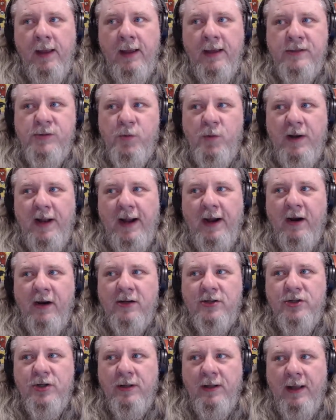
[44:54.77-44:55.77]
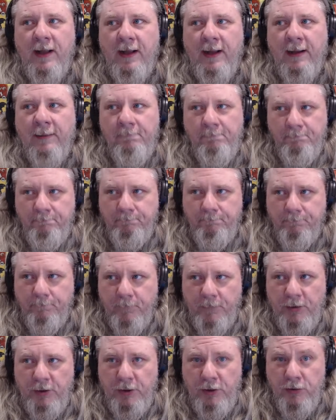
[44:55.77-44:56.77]
is when Eric July
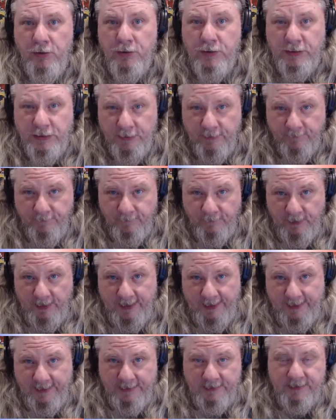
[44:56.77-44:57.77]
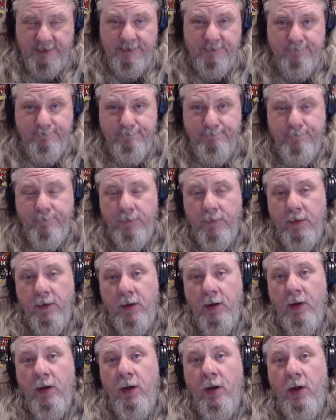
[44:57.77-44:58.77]
used the phrase
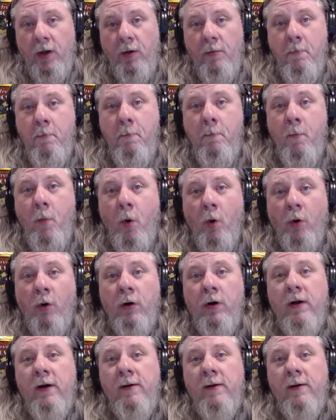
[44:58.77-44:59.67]
more